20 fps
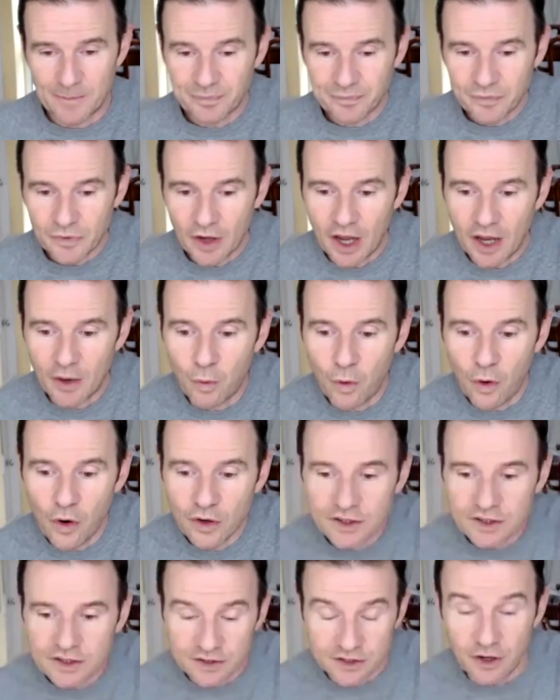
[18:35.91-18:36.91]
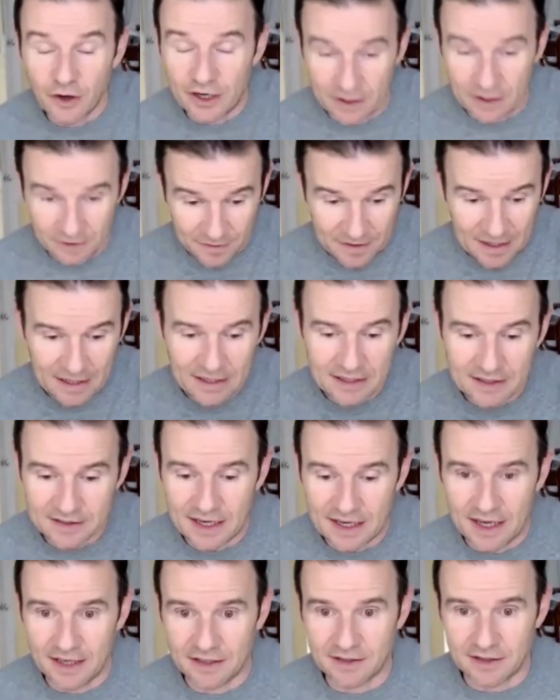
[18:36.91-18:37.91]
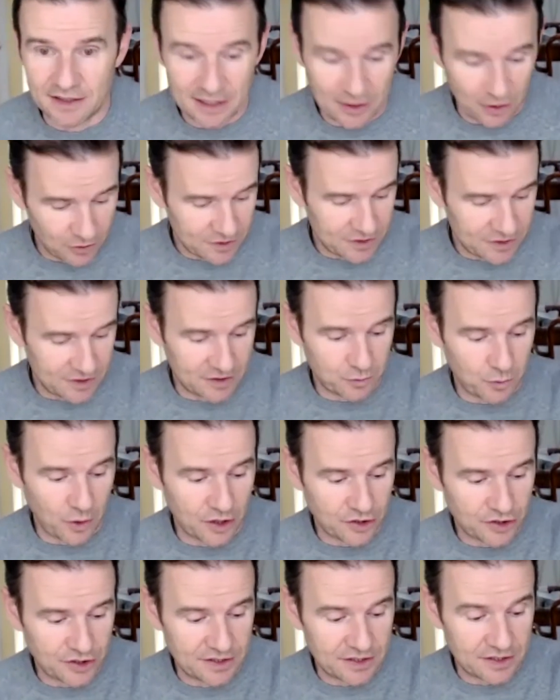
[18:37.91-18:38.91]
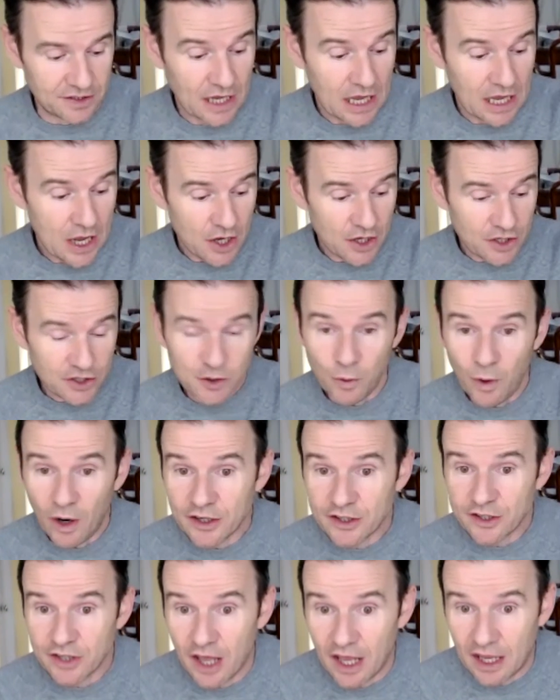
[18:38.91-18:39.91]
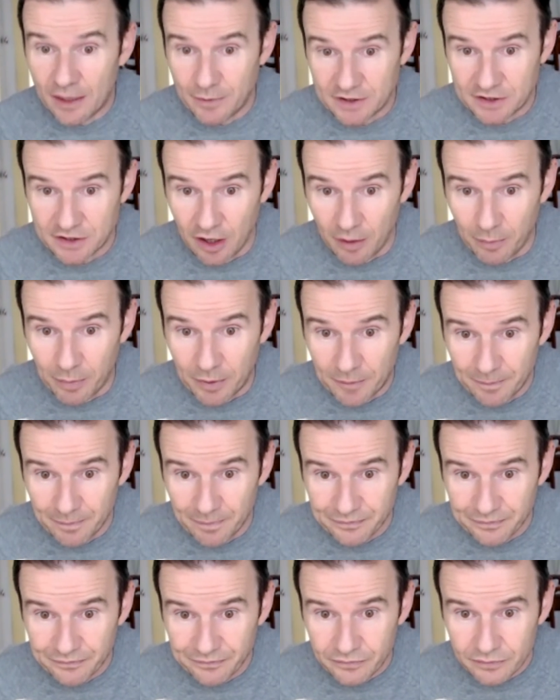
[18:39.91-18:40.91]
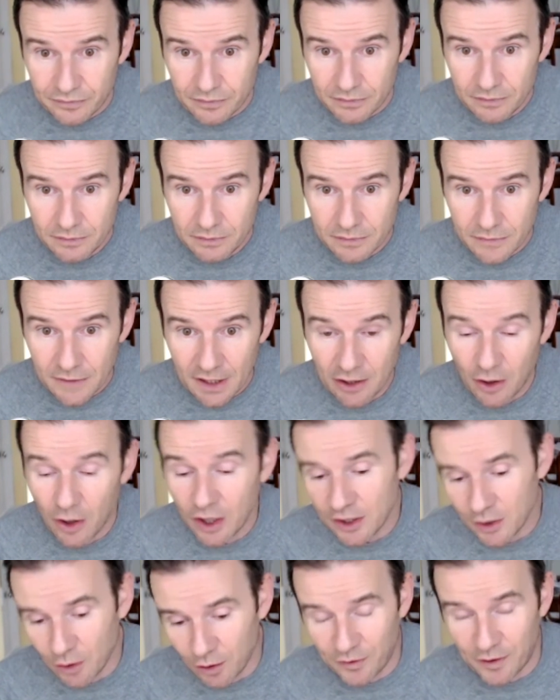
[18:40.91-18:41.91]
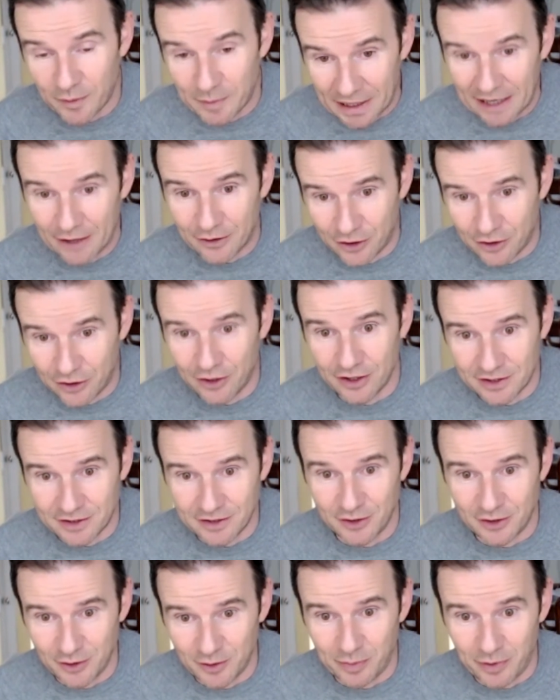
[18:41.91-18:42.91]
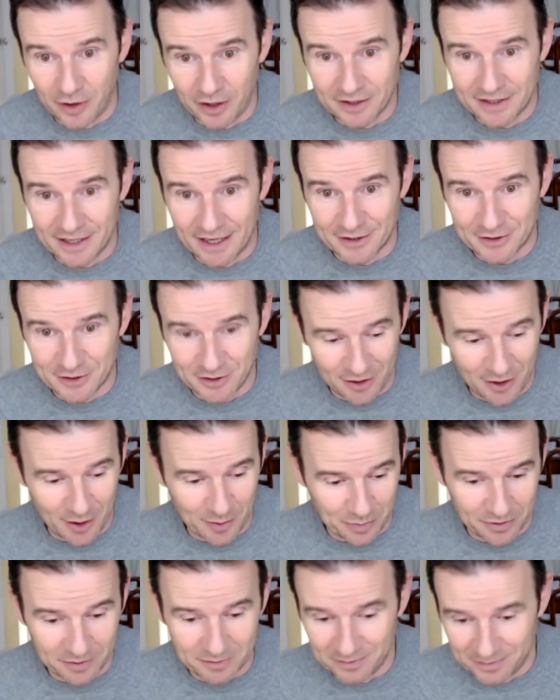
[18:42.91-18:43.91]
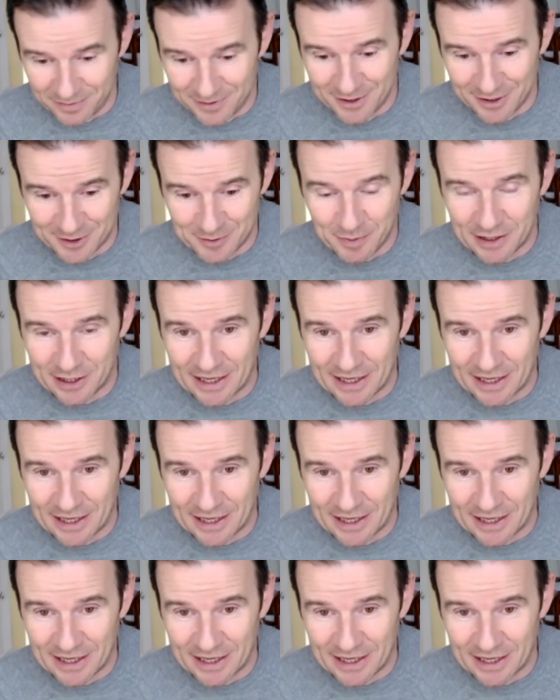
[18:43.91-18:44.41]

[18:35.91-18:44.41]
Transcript: Then he said, he looked at his watch, he says, so our time is up. Now, I don't know if I'm allowed to curse on your podcast or not, but it's a bit late for